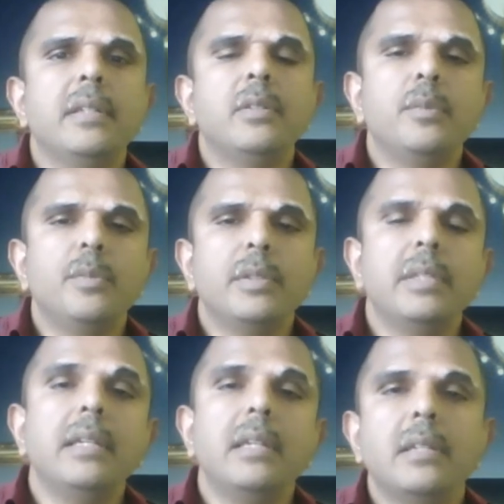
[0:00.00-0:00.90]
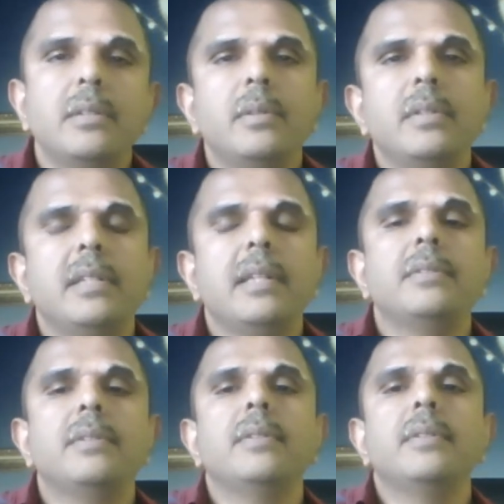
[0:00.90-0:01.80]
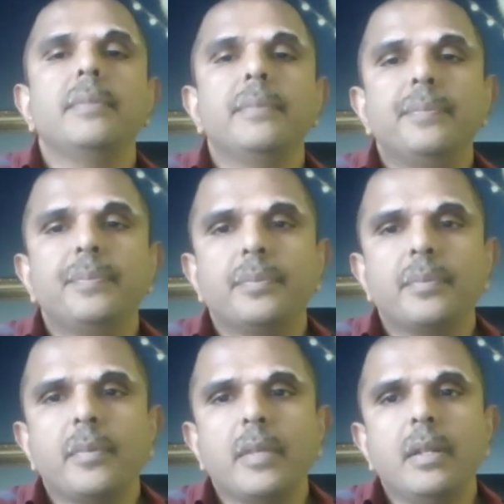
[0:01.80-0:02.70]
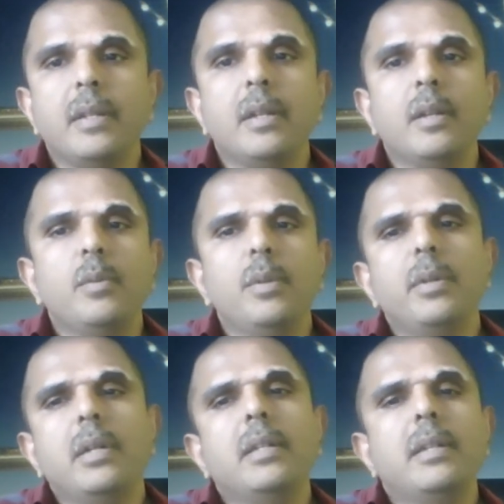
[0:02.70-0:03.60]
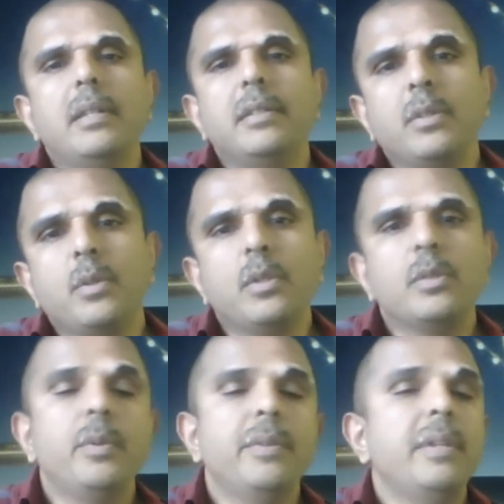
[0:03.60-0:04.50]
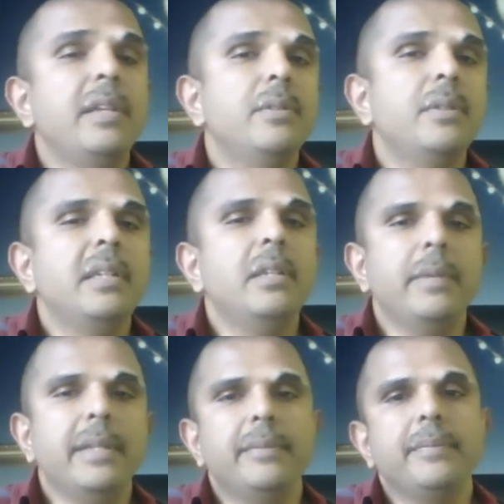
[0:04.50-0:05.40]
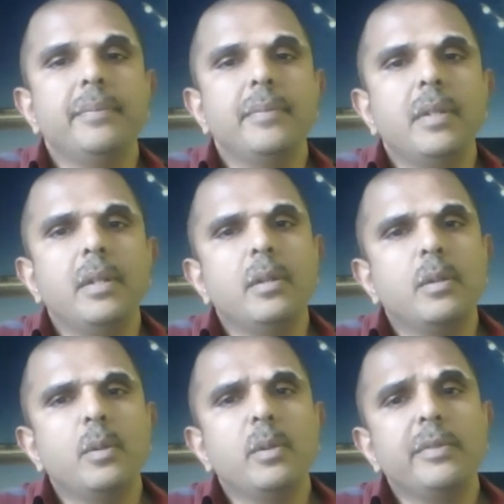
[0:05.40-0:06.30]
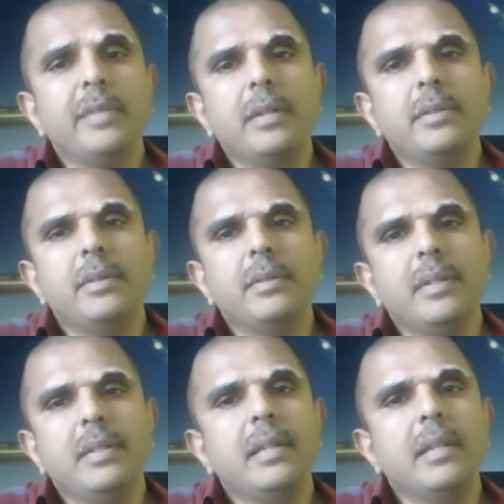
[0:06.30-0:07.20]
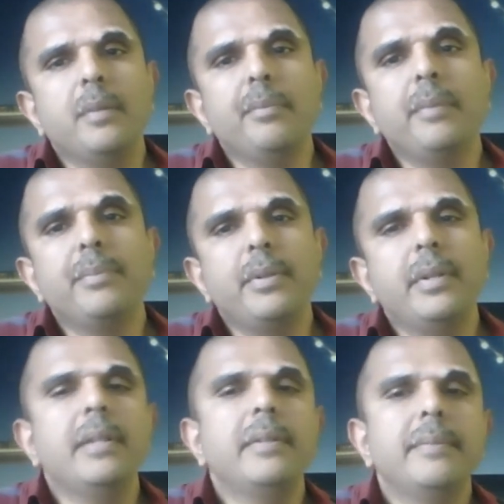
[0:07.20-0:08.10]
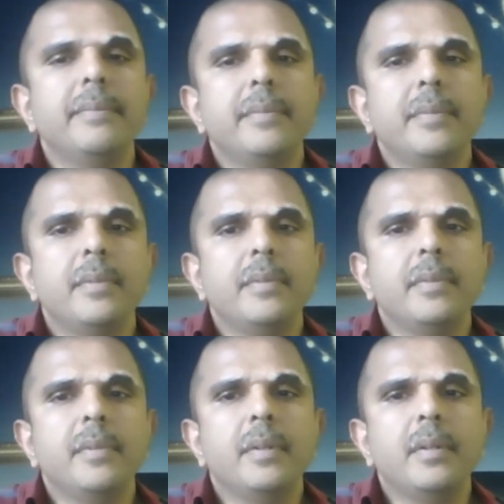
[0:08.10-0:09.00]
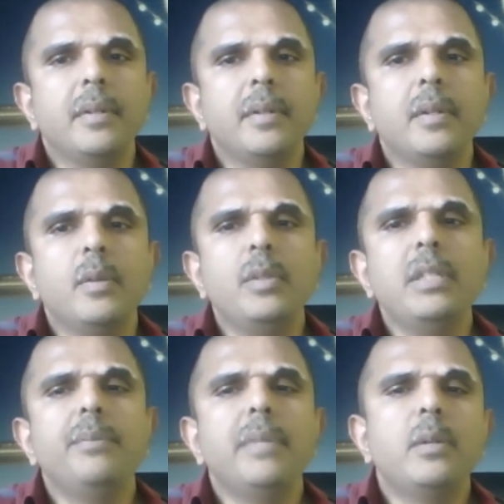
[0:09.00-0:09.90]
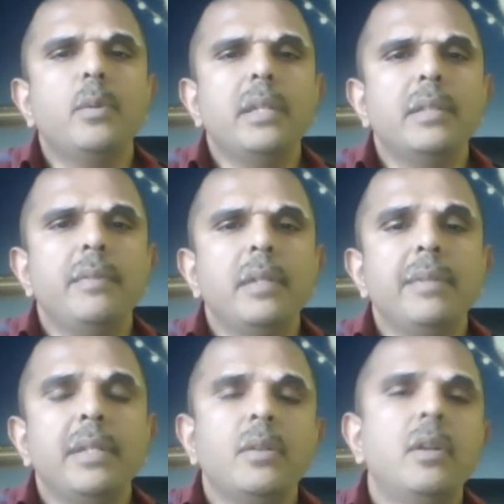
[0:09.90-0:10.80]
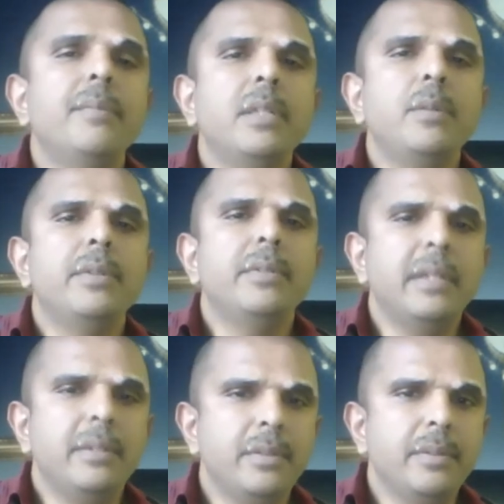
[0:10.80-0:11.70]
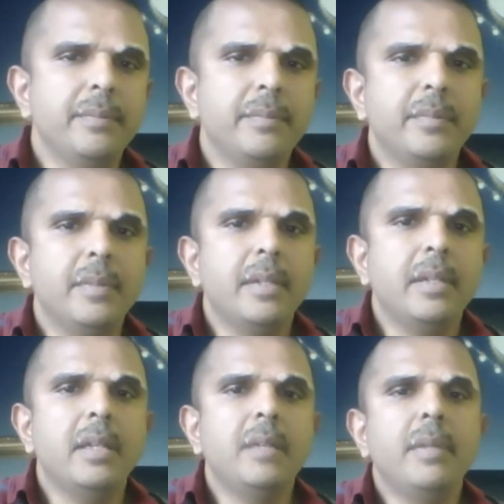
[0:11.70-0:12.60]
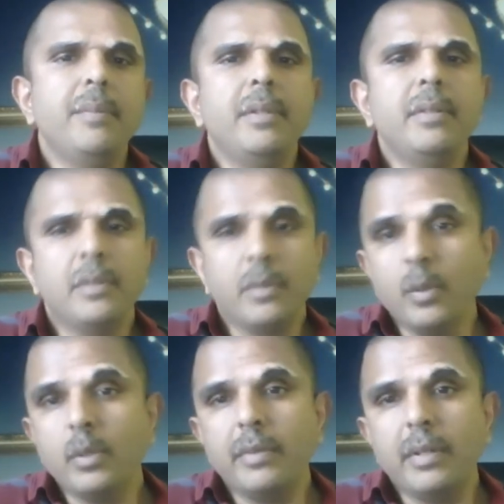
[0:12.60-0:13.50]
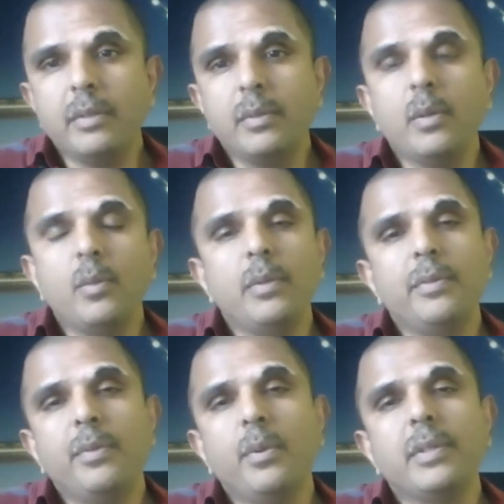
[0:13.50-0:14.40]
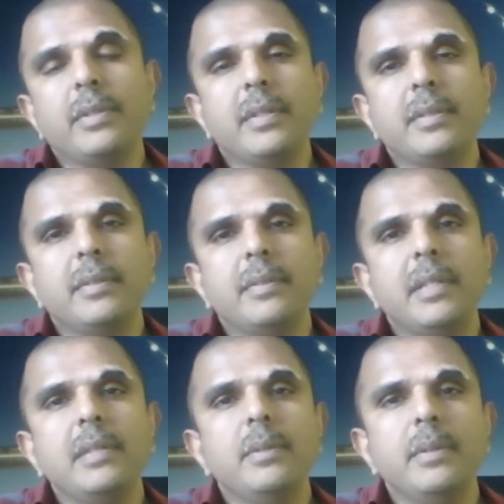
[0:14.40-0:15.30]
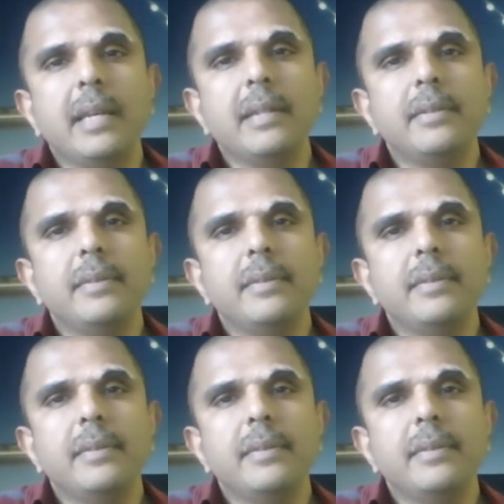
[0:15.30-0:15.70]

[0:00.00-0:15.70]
numerous ecological disasters. We were on a collision course with nature anyway. Coronavirus is like a bumper hit. We need better ways of living in harmony with nature, and maybe this coronavirus will force us into that.